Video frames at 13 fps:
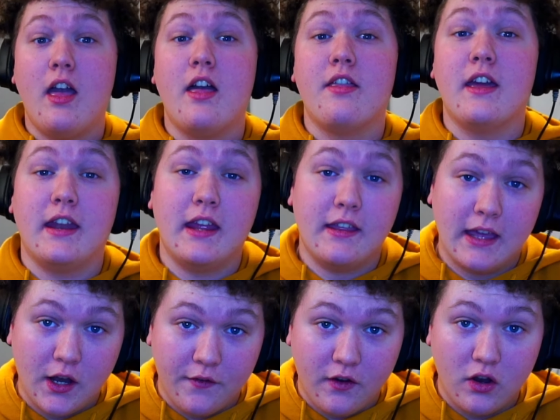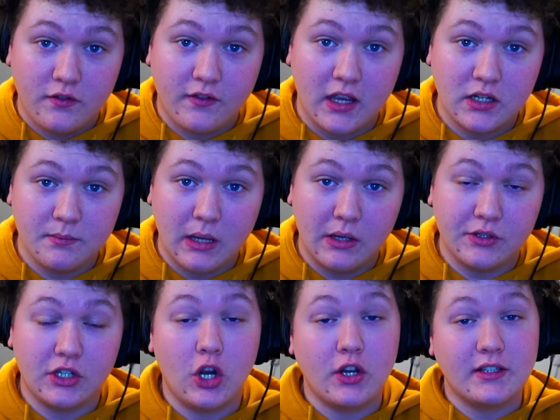then hitting that notification bell so
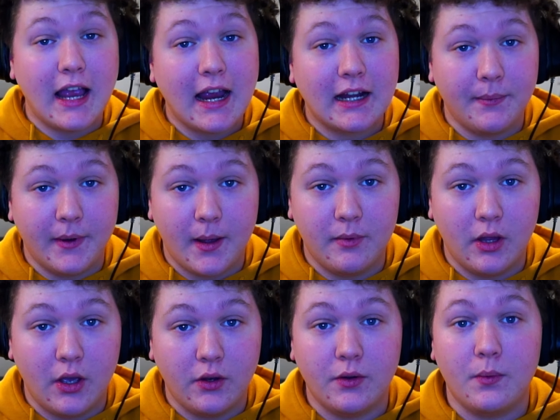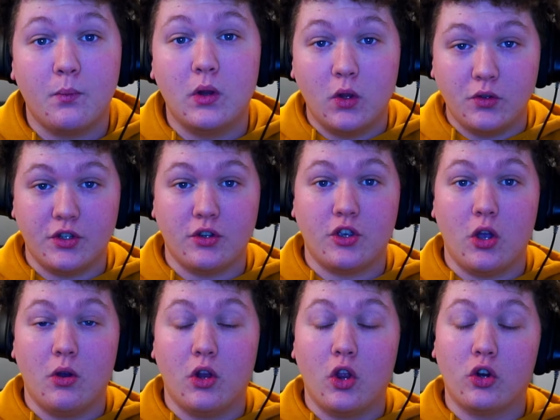you know exactly when I upload will also go
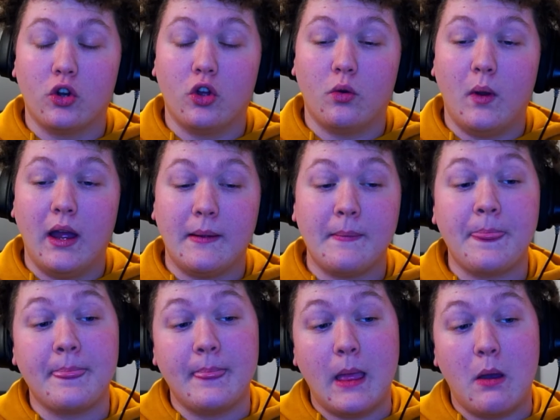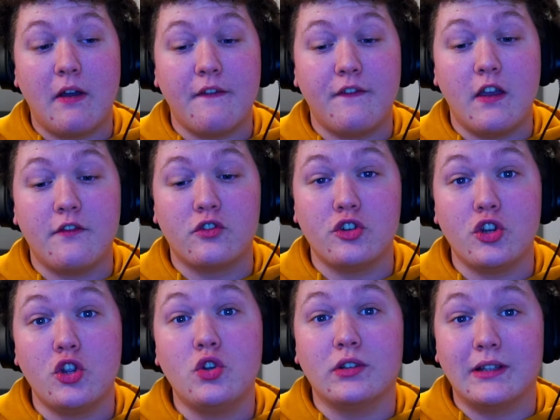a long way. Now without further
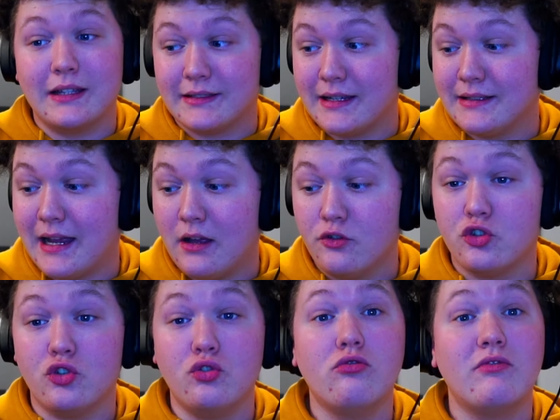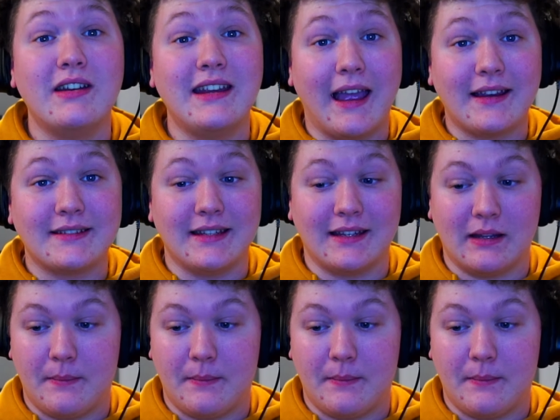ado, let's get down to reacting.